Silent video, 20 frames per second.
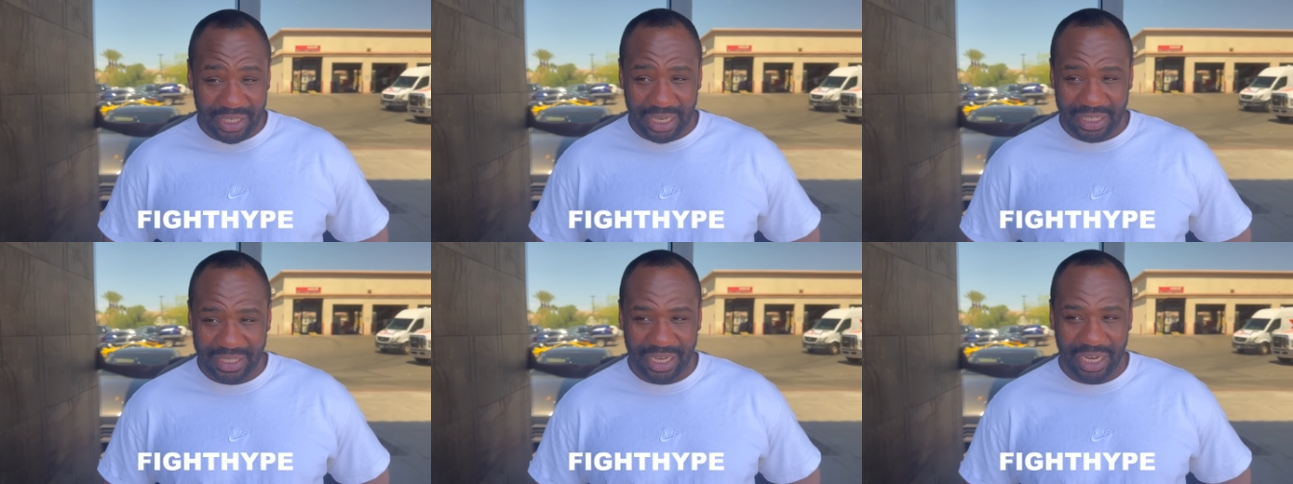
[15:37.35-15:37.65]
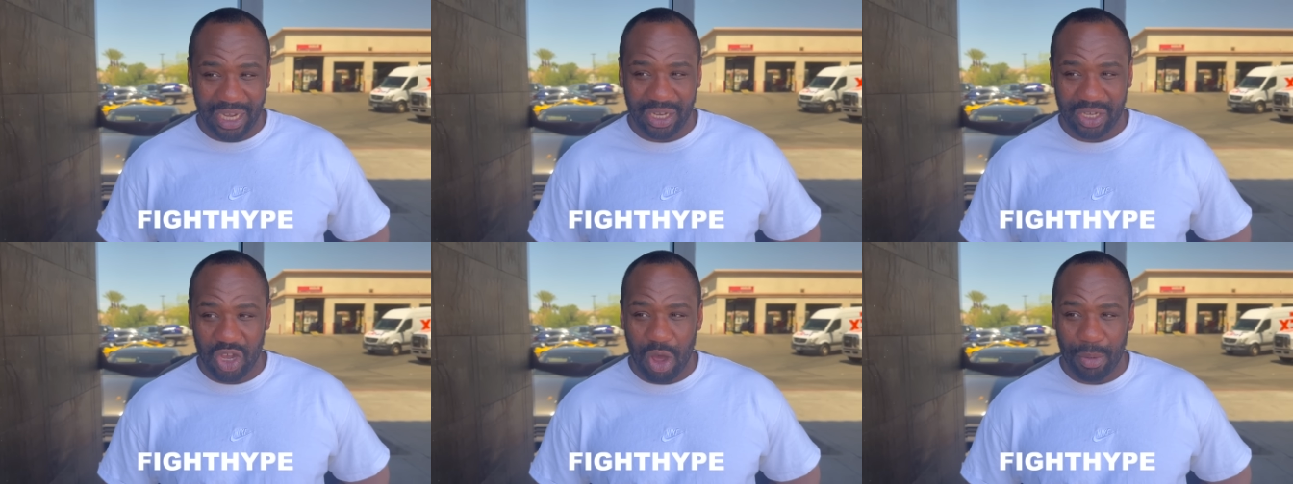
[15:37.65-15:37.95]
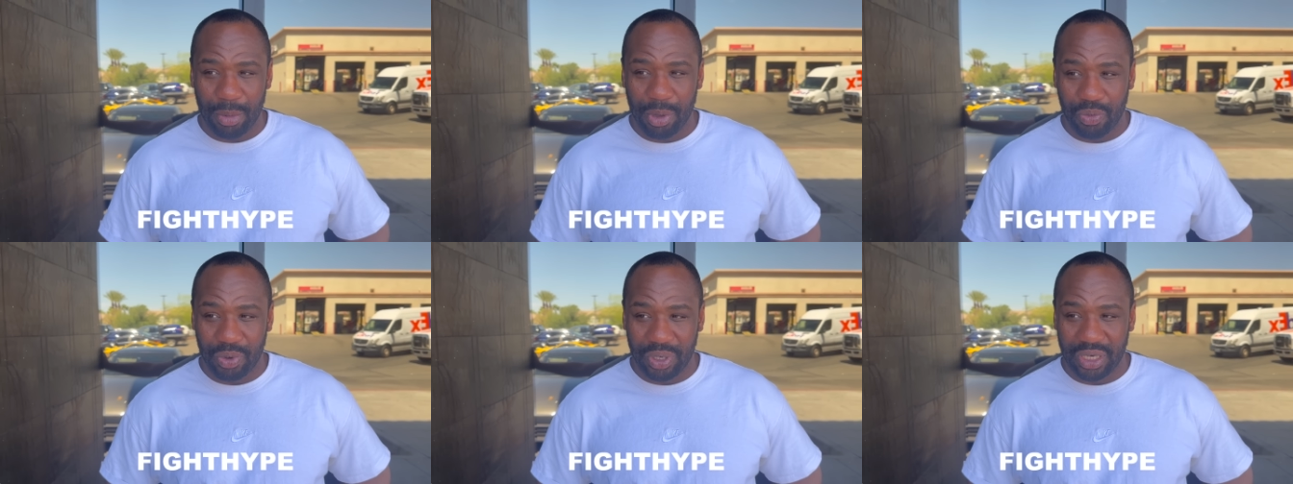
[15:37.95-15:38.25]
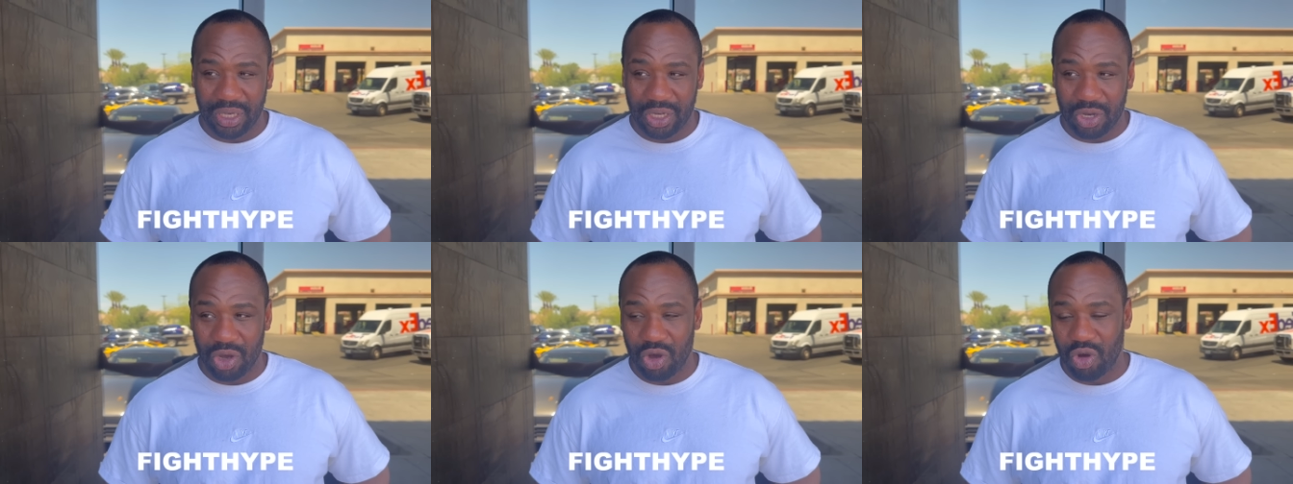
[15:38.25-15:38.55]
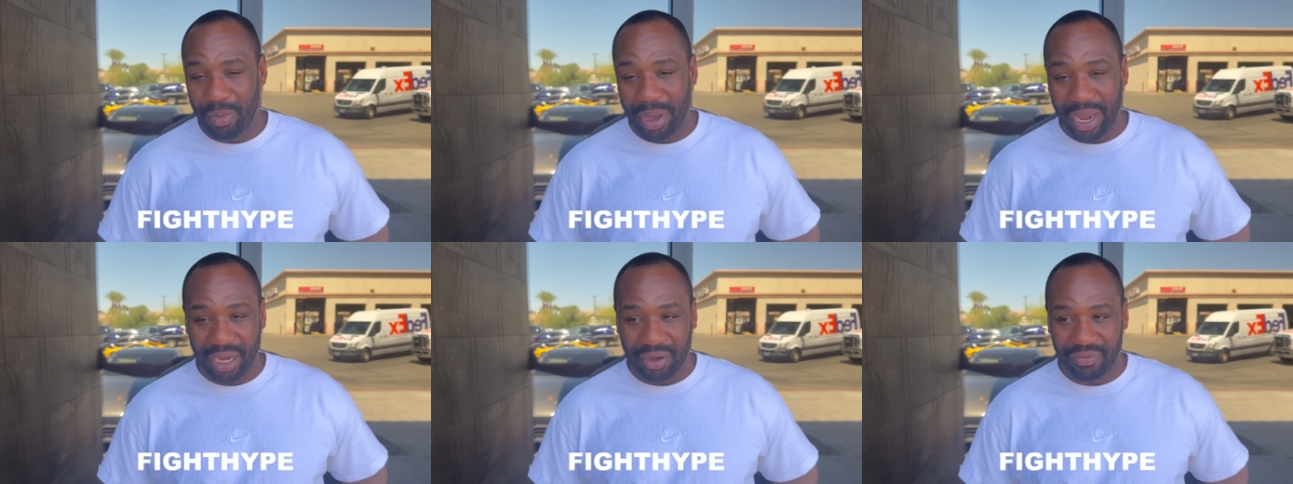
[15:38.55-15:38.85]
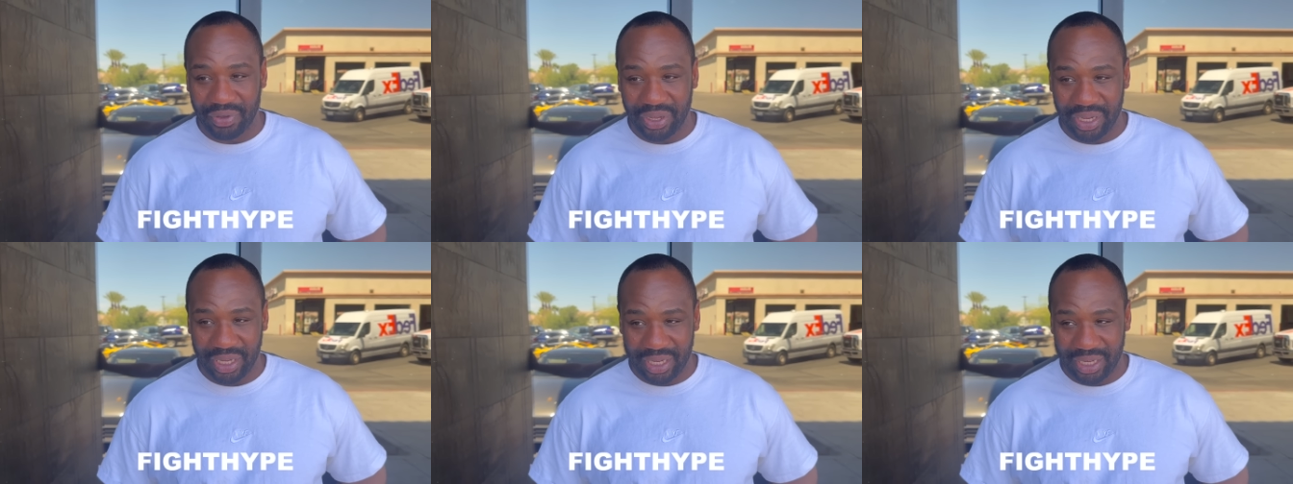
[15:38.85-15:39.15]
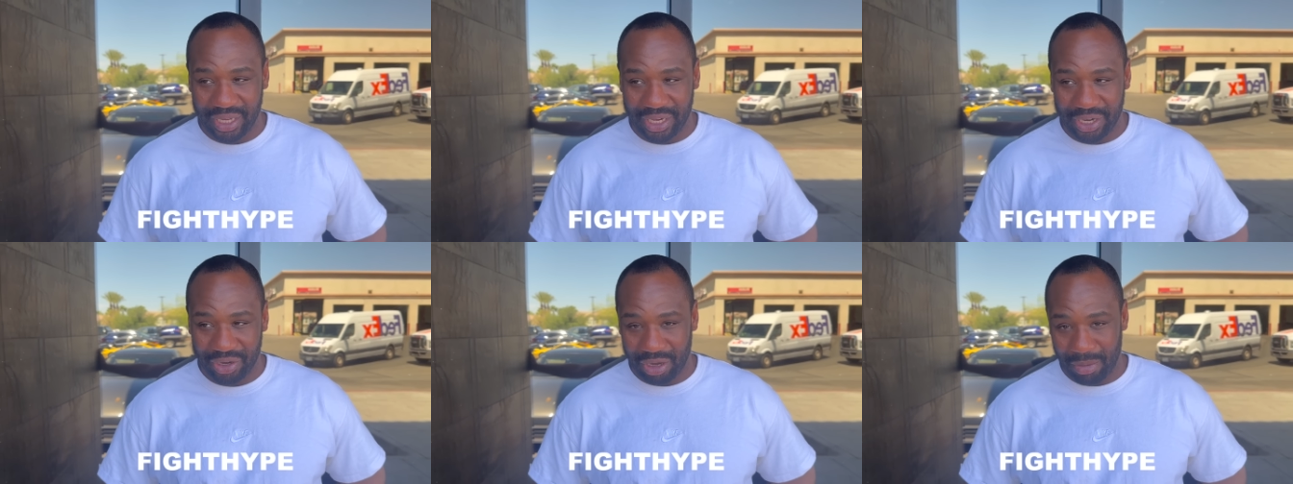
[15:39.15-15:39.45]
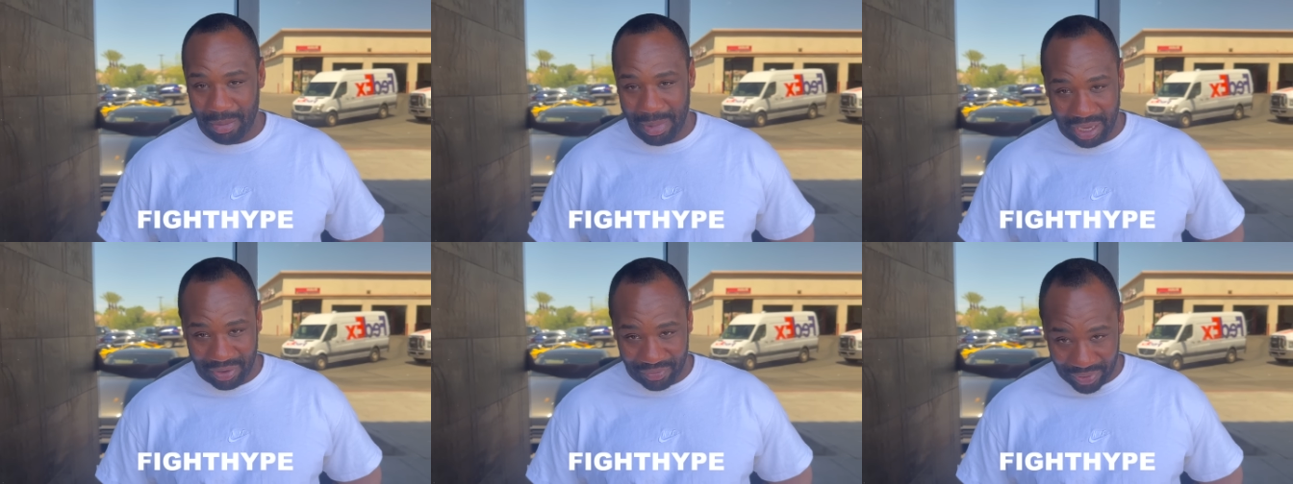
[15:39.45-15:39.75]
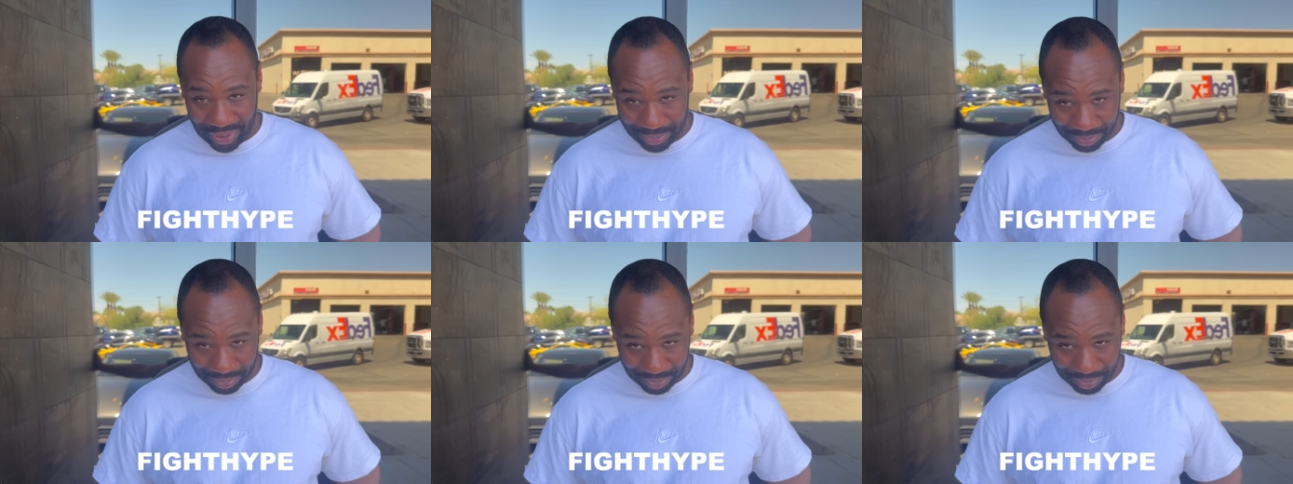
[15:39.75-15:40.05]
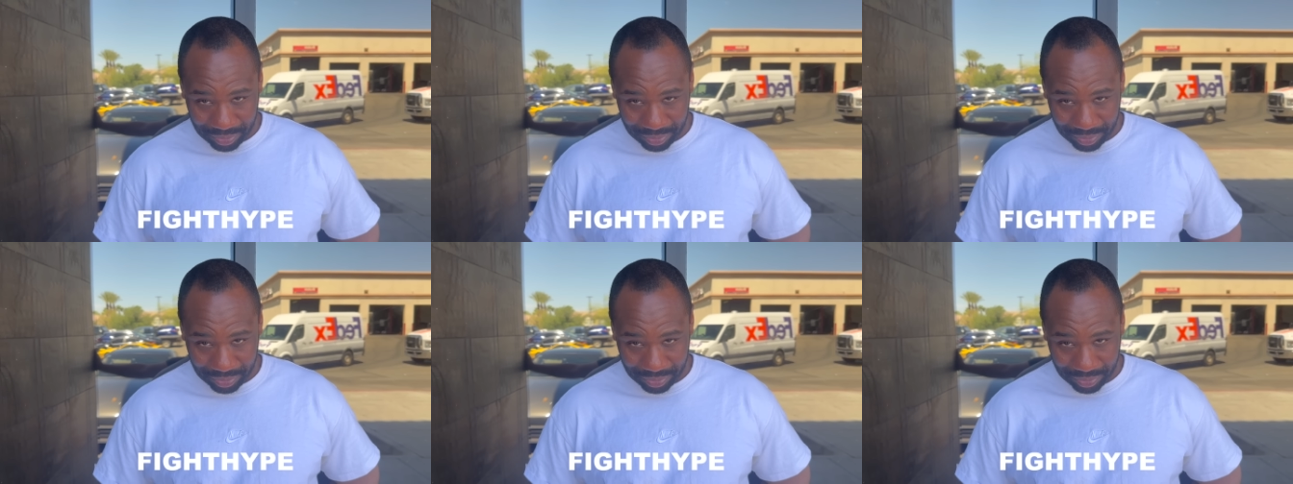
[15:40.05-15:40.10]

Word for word: I say, yeah, call me when the co-main event get here, in the main event.